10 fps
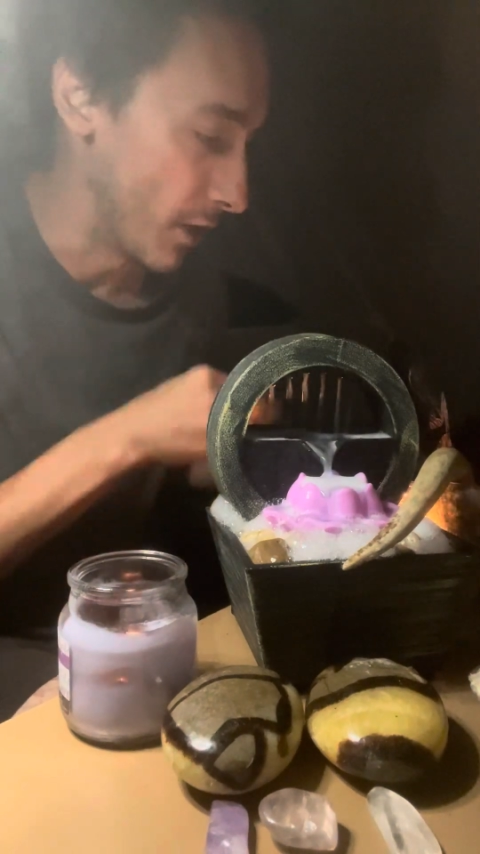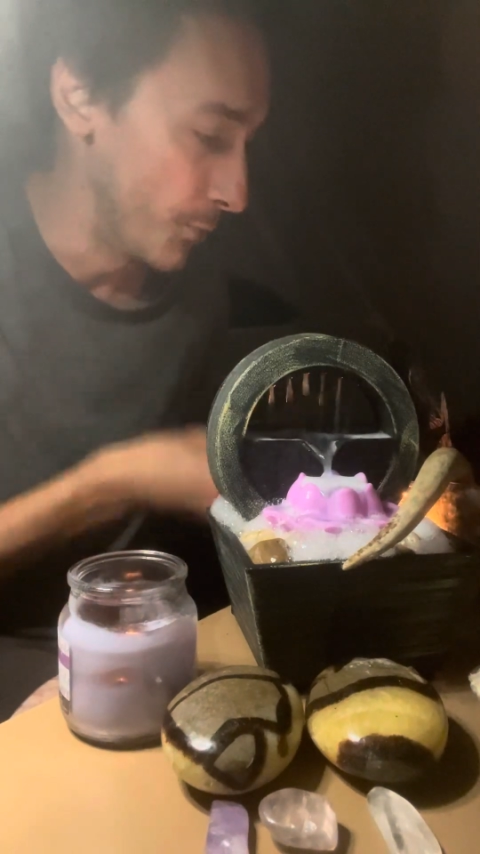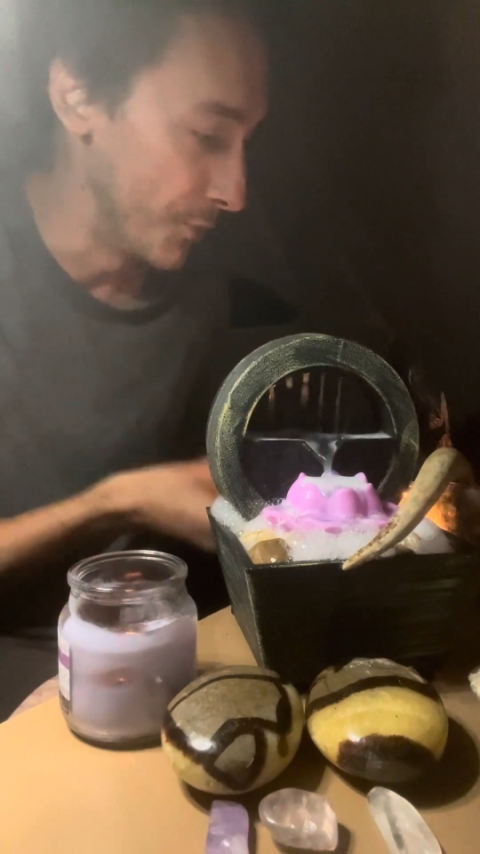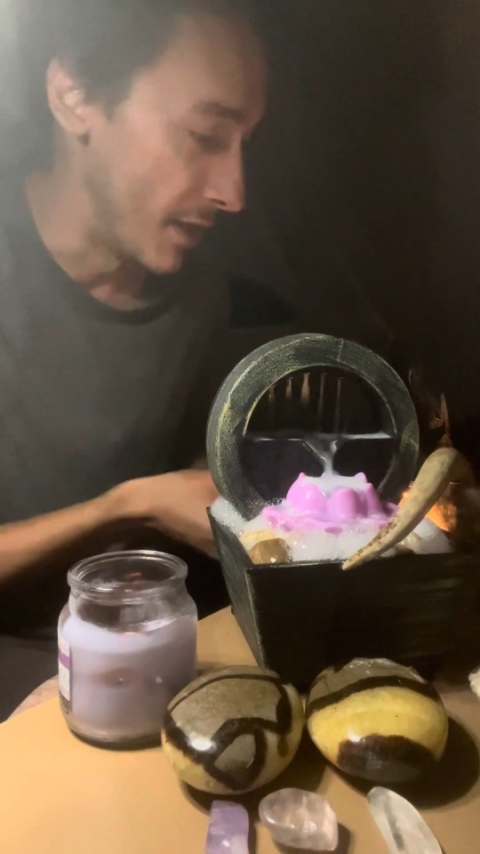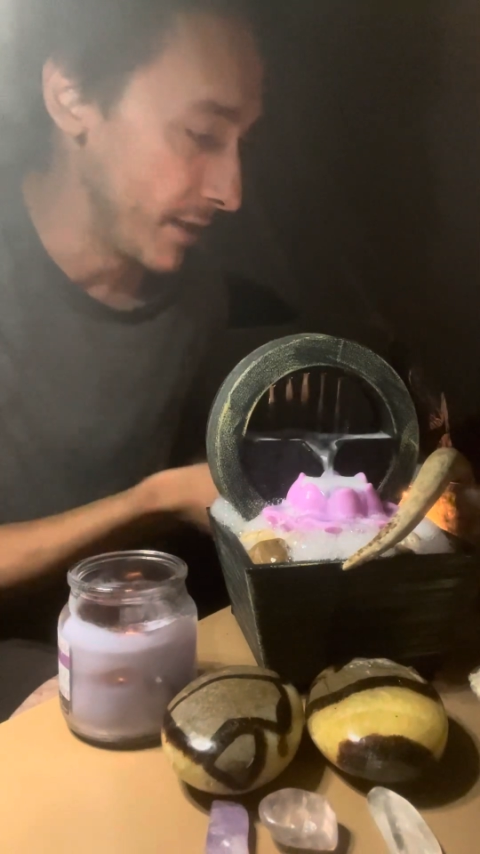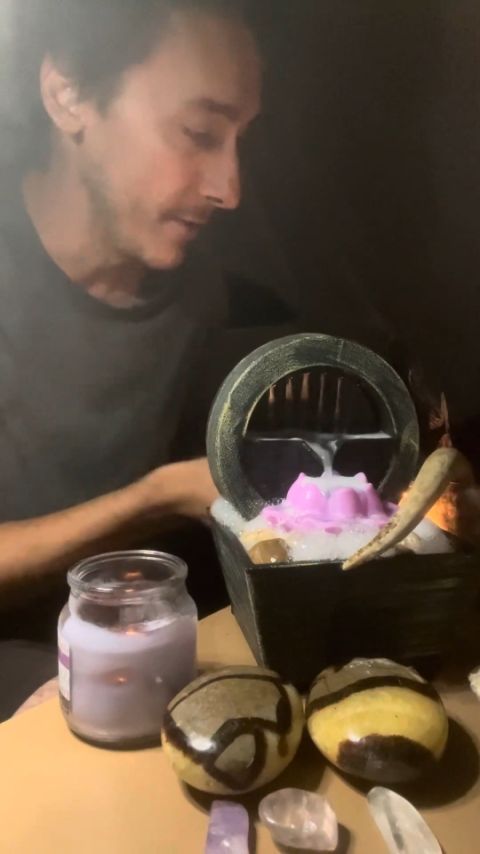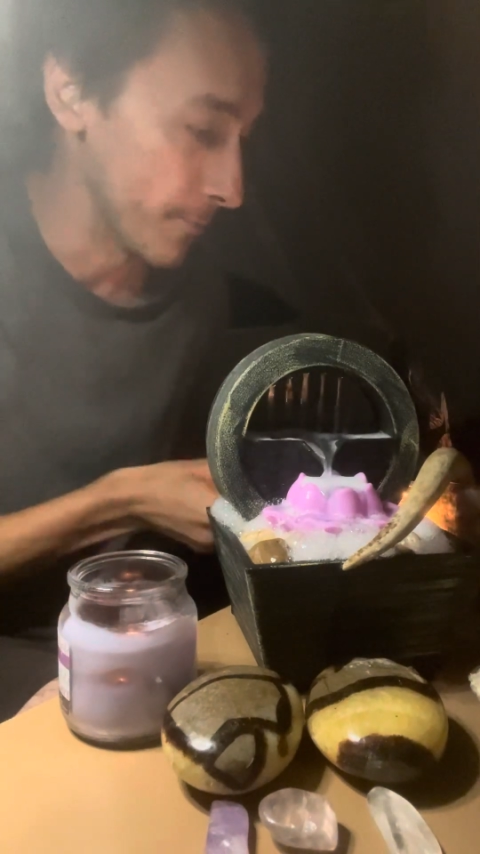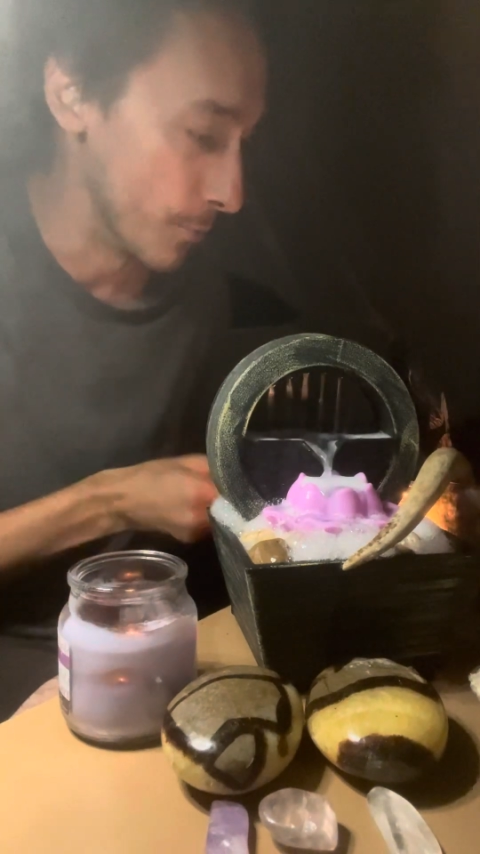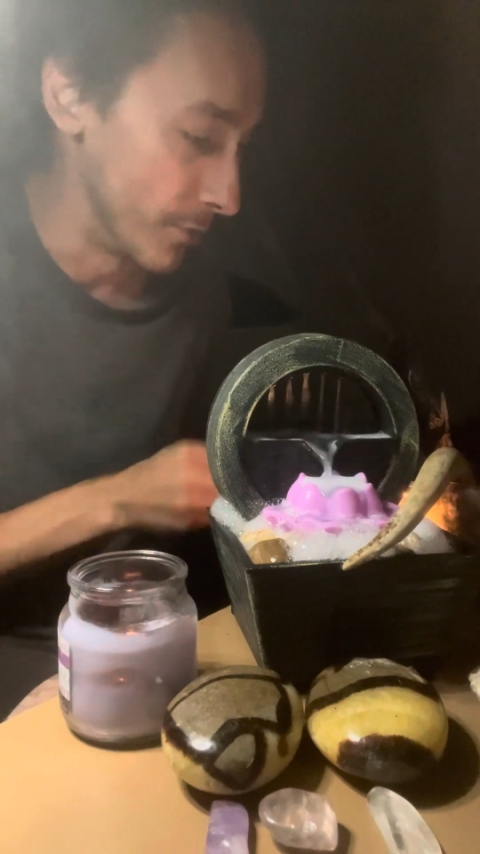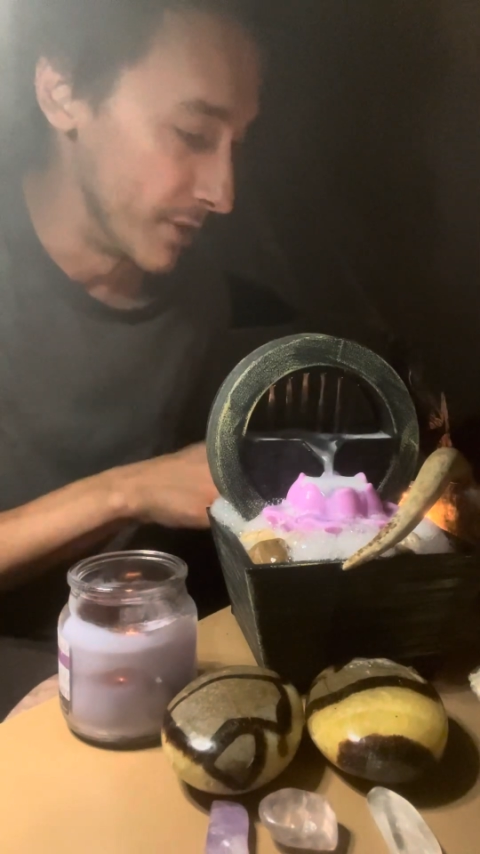upright
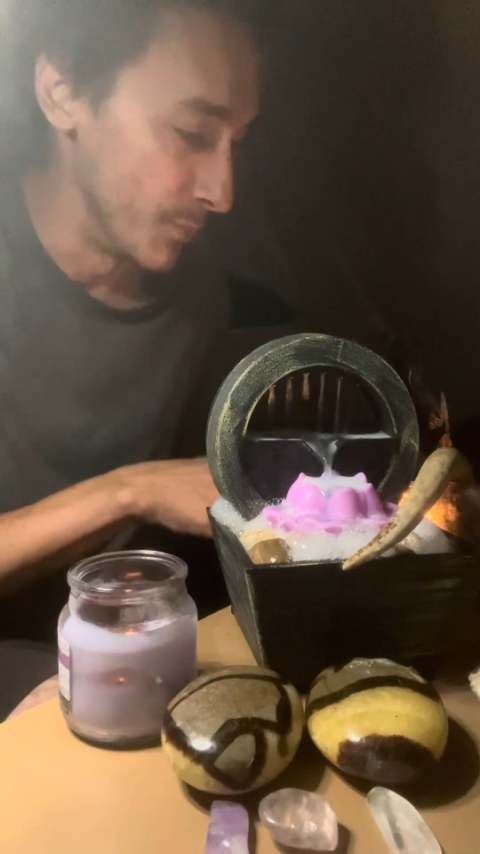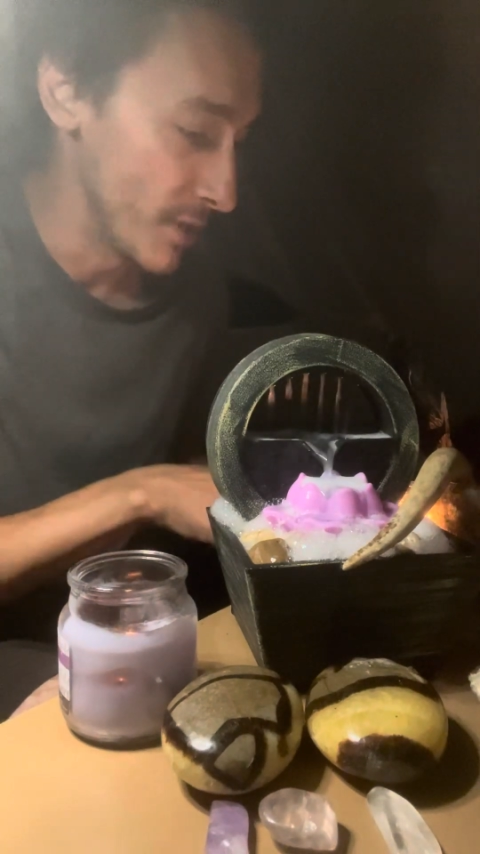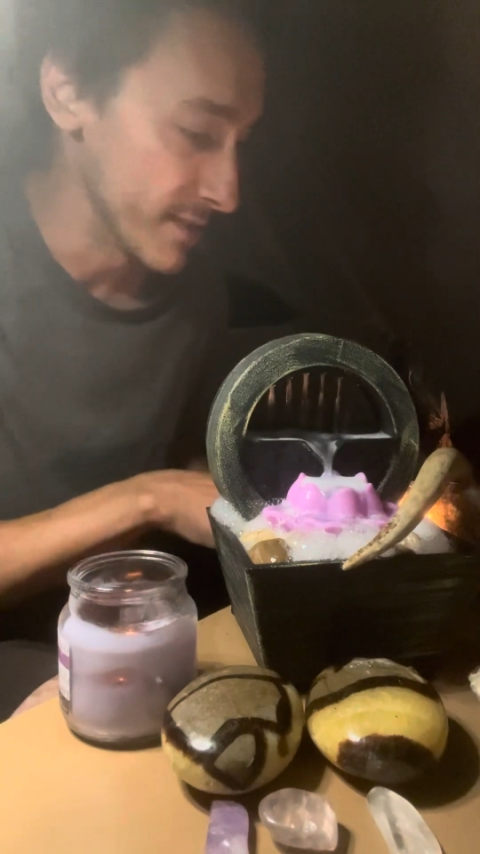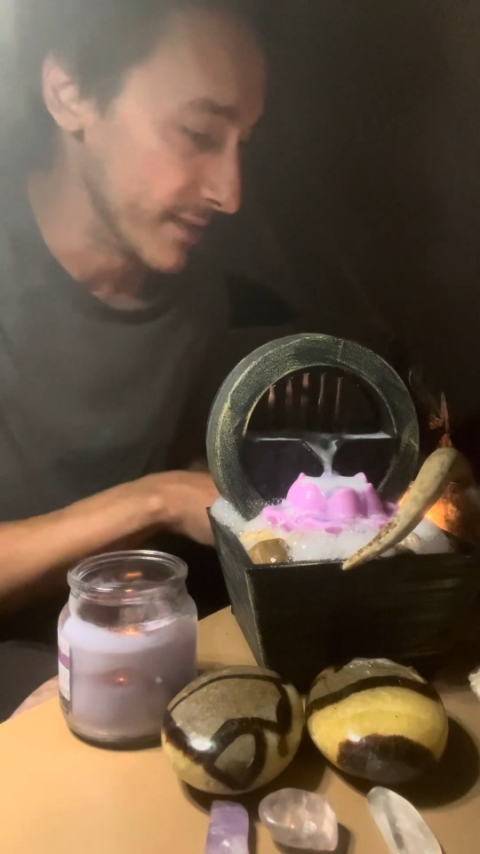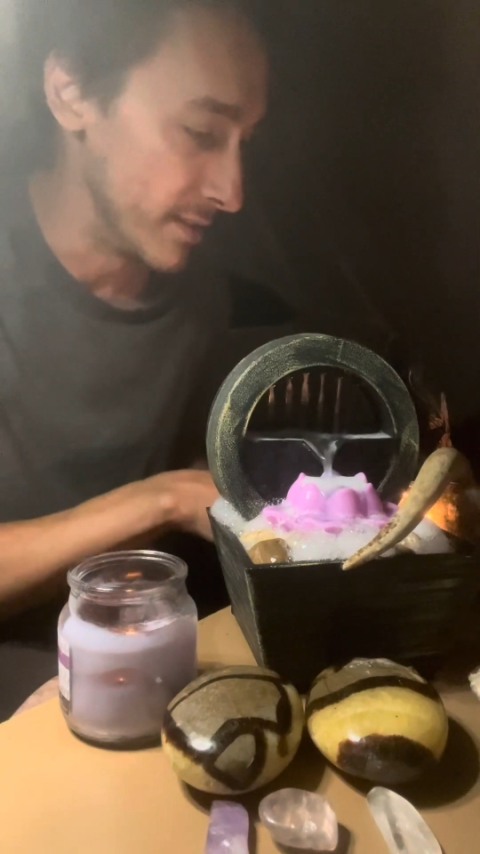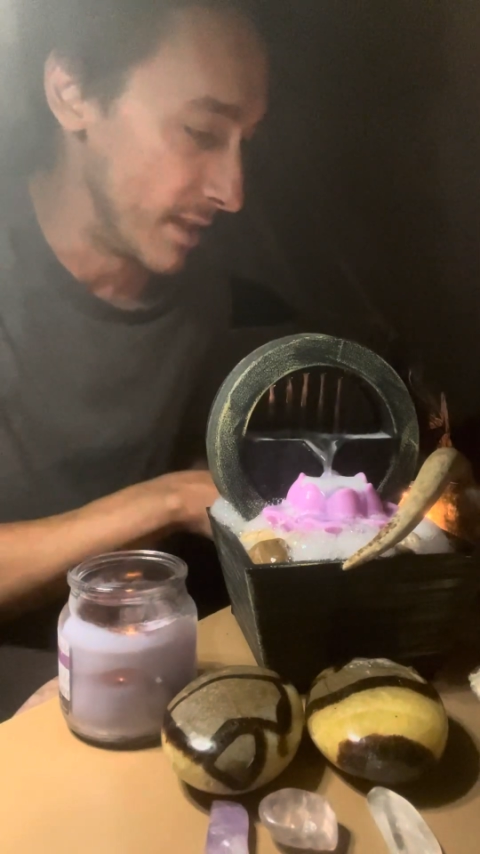for the present